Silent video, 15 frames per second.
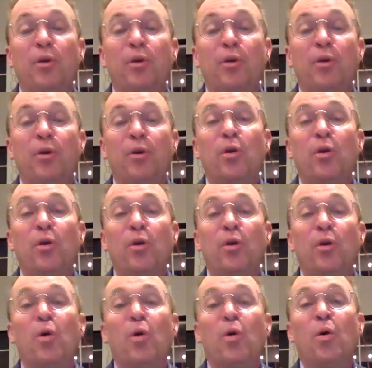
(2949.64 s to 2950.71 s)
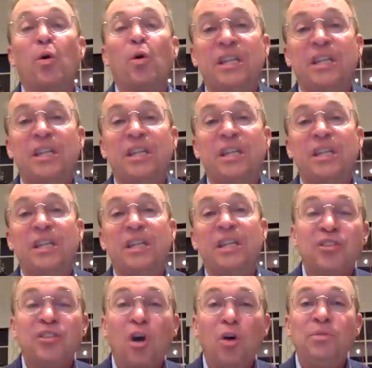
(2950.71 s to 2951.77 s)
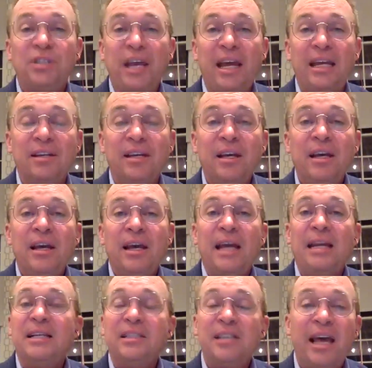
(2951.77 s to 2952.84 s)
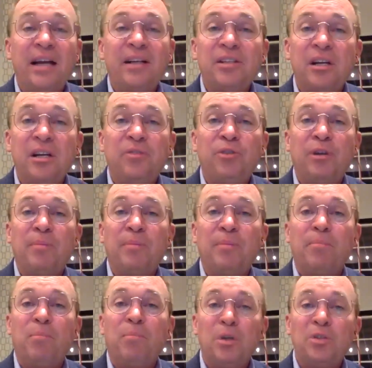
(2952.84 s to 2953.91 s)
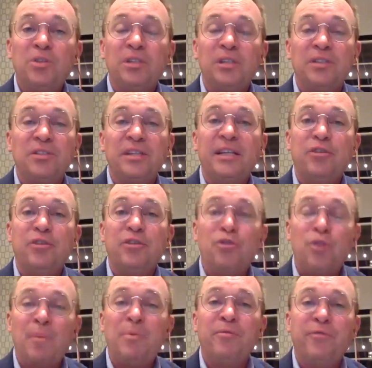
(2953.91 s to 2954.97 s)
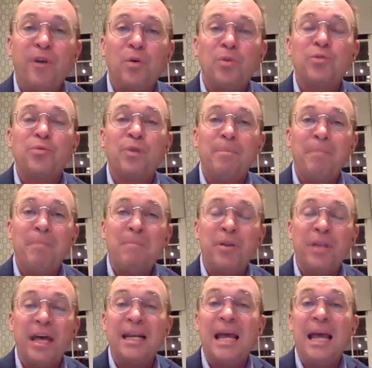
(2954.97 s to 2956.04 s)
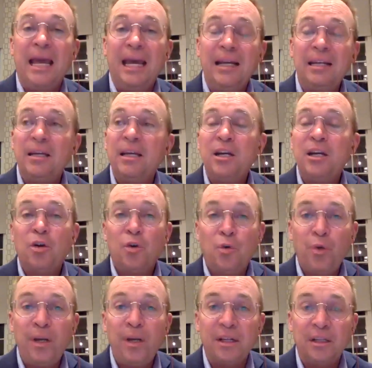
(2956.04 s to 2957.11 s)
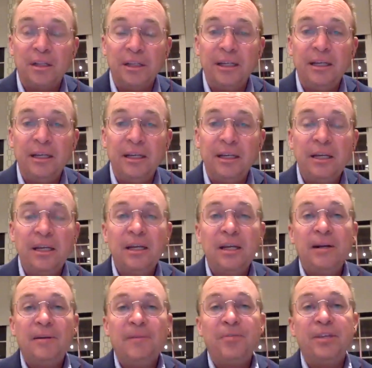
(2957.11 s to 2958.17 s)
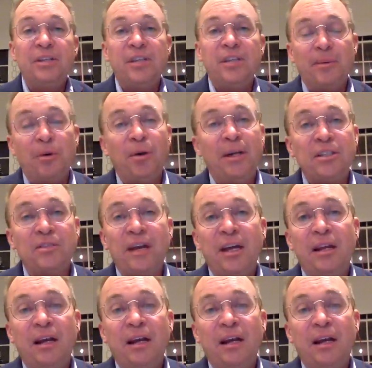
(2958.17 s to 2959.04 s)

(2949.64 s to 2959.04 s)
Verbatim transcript: or at least near last, in his home state. And he attacked Donald Trump mercilessly, and Trump voters remember that. And critically, the Democrats have had